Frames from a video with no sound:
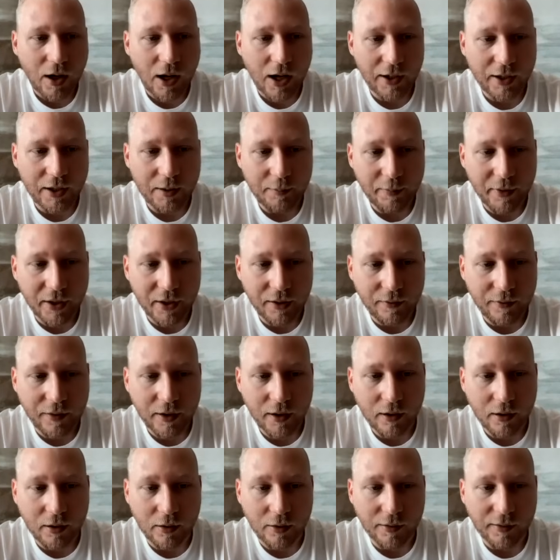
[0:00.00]
being
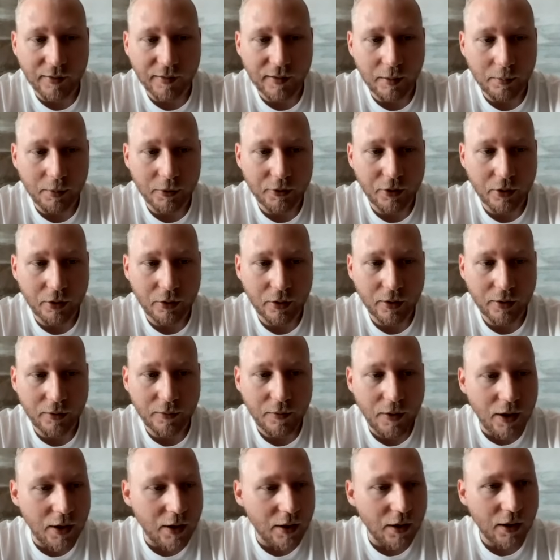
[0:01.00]
their stable token.
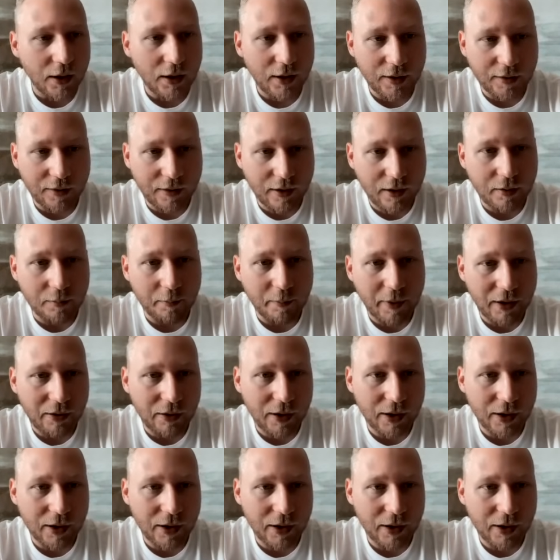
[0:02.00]
And I think Bera